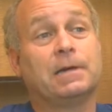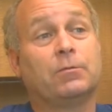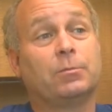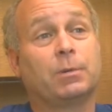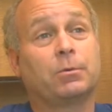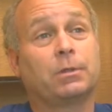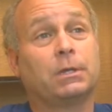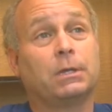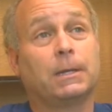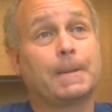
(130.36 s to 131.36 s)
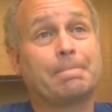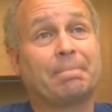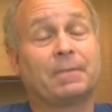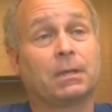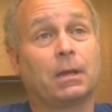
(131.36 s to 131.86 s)
remember thinking
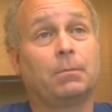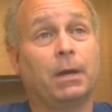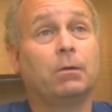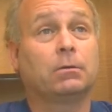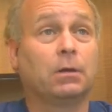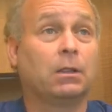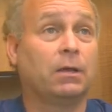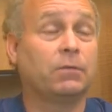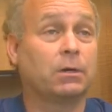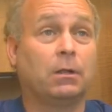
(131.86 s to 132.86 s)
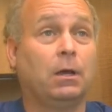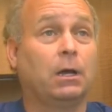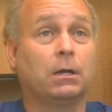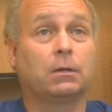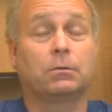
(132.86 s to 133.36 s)
at about 11
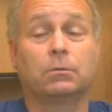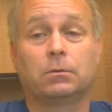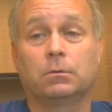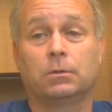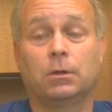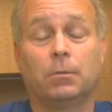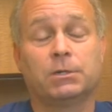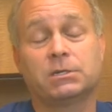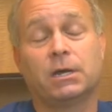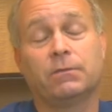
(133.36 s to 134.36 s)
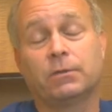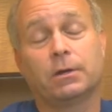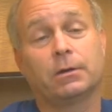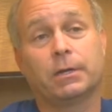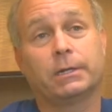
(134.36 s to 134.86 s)
o'clock with all my staff
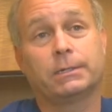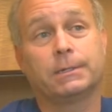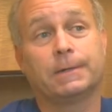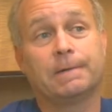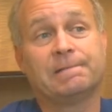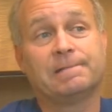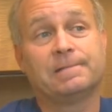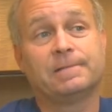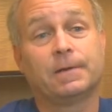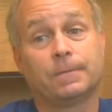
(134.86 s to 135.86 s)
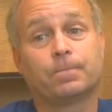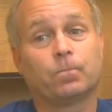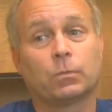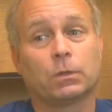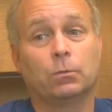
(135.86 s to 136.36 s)
there that
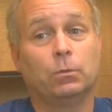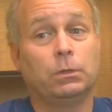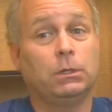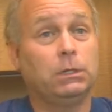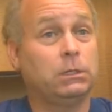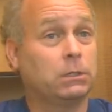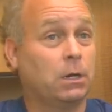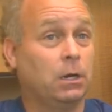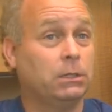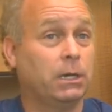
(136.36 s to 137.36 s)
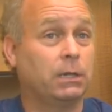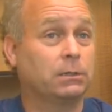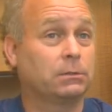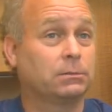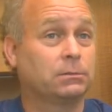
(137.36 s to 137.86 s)
we need to
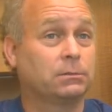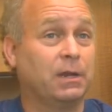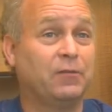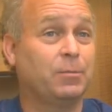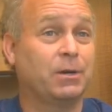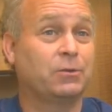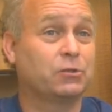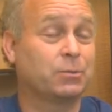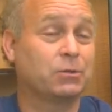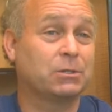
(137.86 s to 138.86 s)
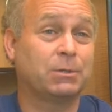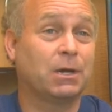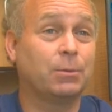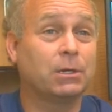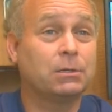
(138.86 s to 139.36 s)
contact everybody who's supposed to be
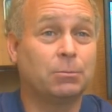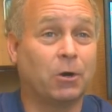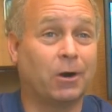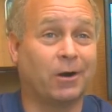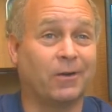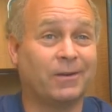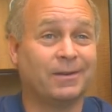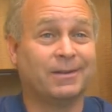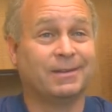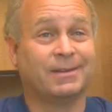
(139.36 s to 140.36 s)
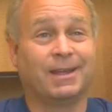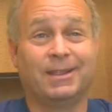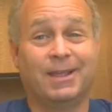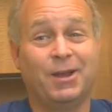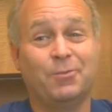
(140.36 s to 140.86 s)
coming in tomorrow
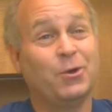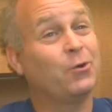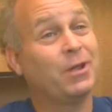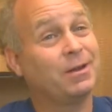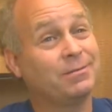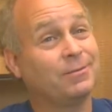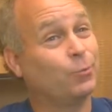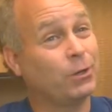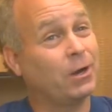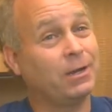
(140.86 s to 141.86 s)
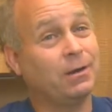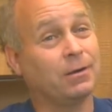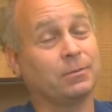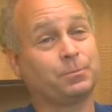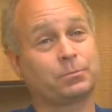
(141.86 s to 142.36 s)
and let them know that we're not here.